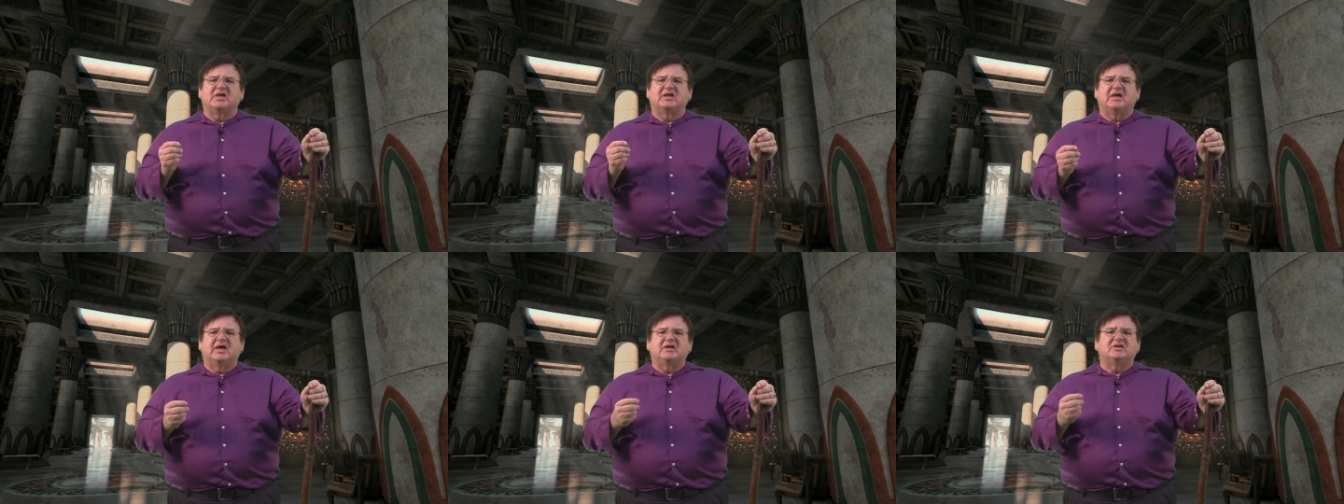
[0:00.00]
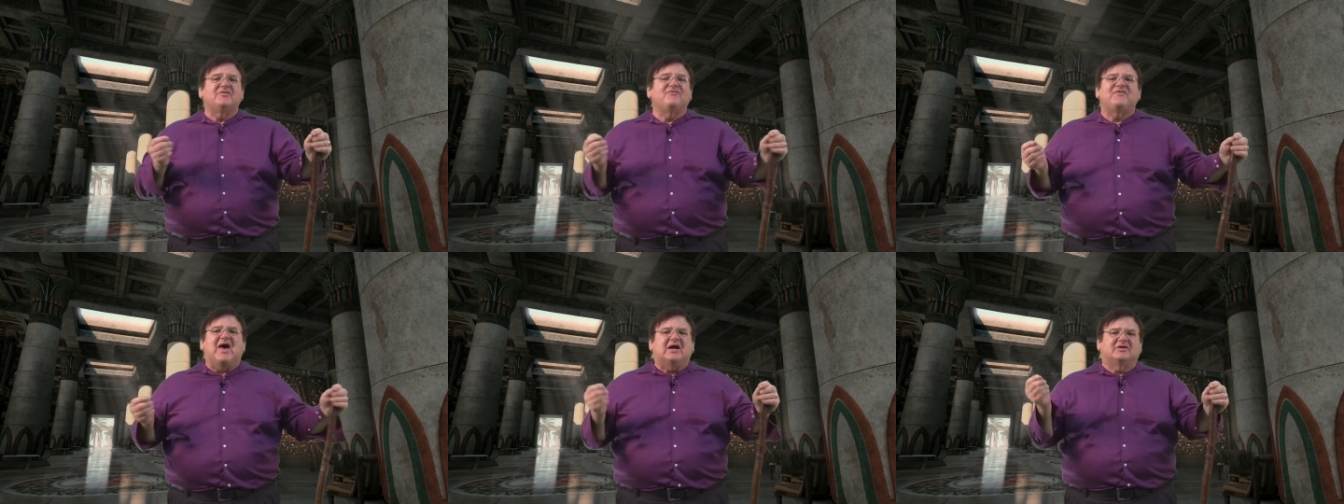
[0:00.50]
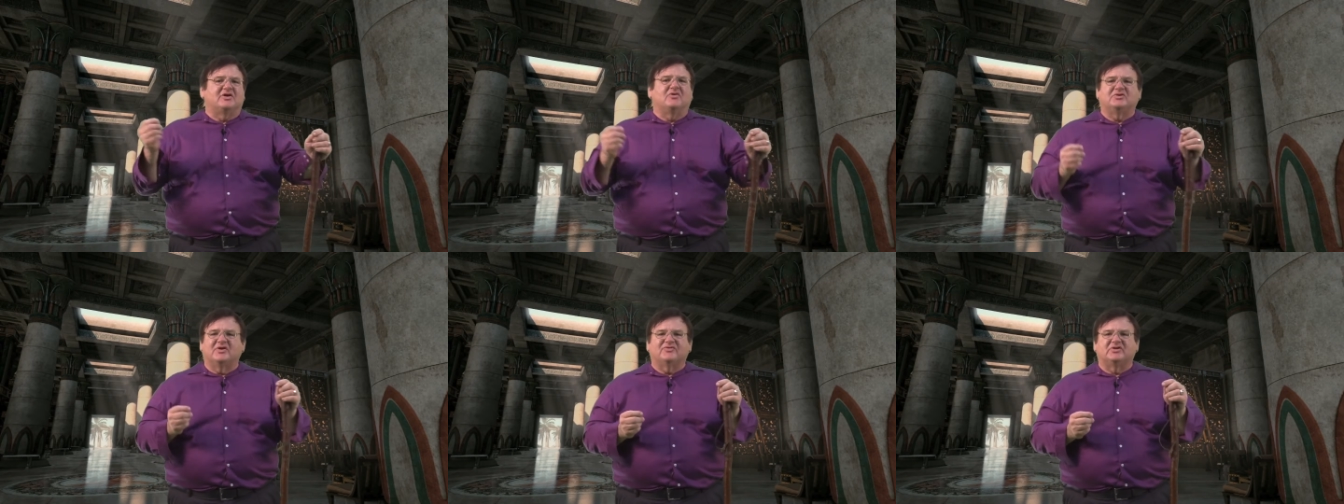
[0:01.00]
in a de
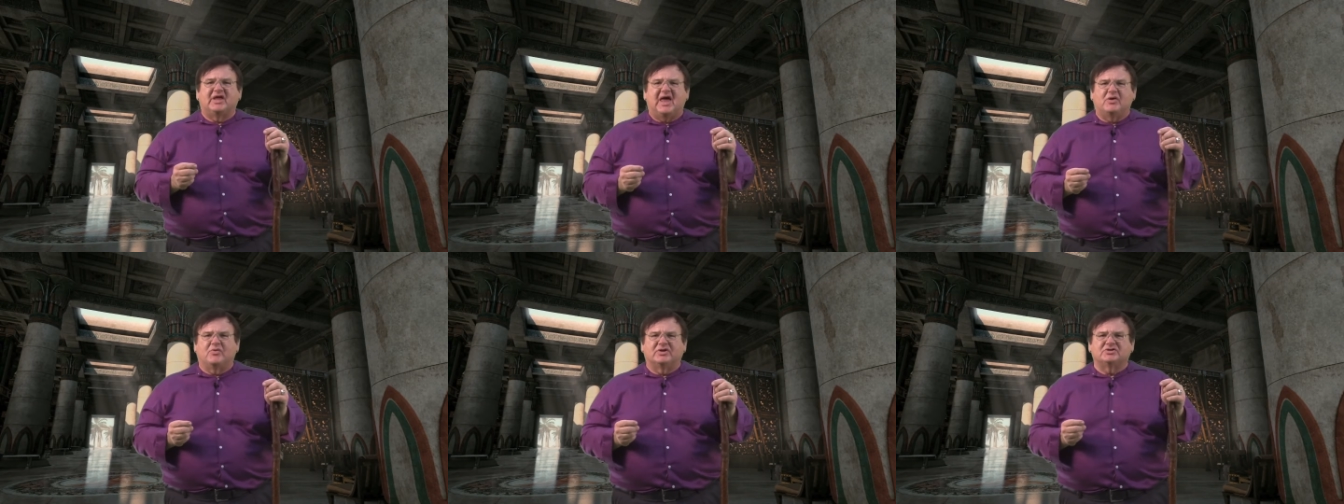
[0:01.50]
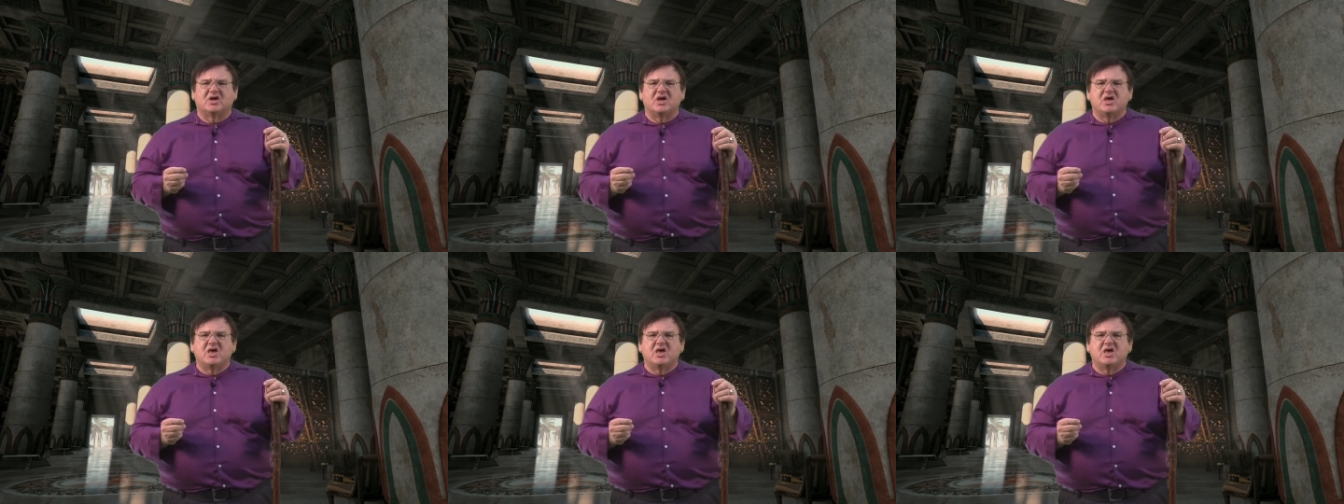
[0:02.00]
facto different language